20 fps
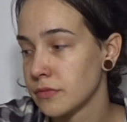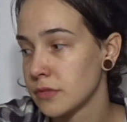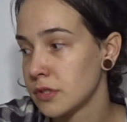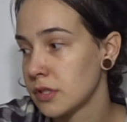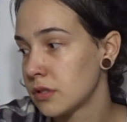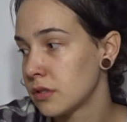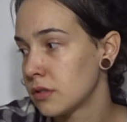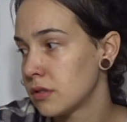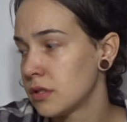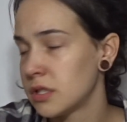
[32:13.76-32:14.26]

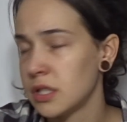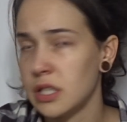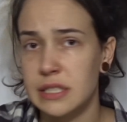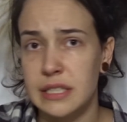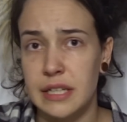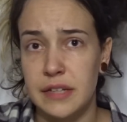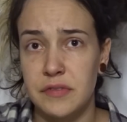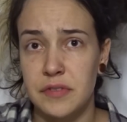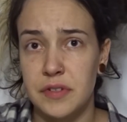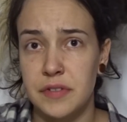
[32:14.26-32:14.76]
Did I say
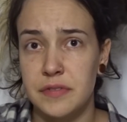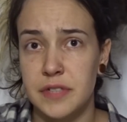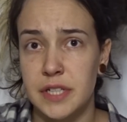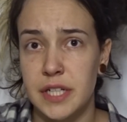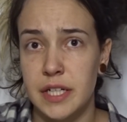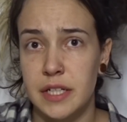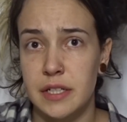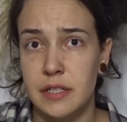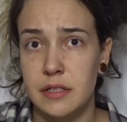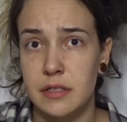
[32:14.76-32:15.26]
50?
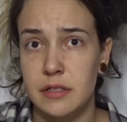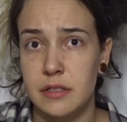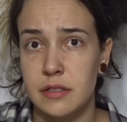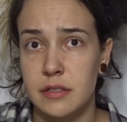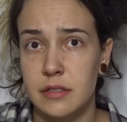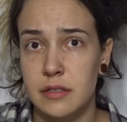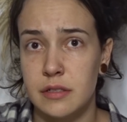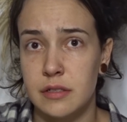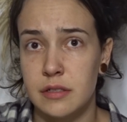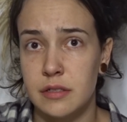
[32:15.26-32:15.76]

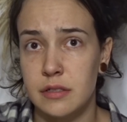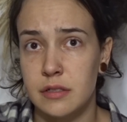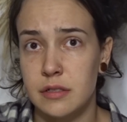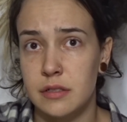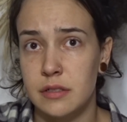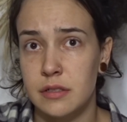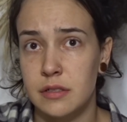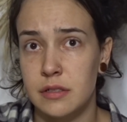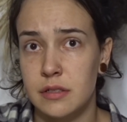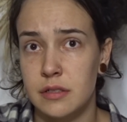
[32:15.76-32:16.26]

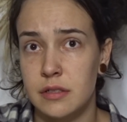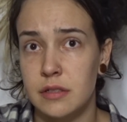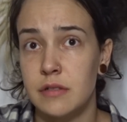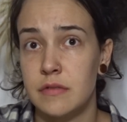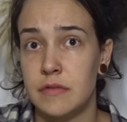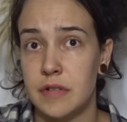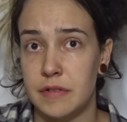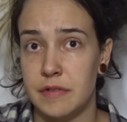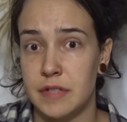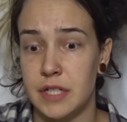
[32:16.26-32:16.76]

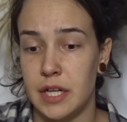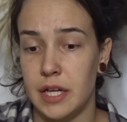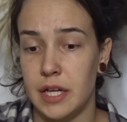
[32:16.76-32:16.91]
50.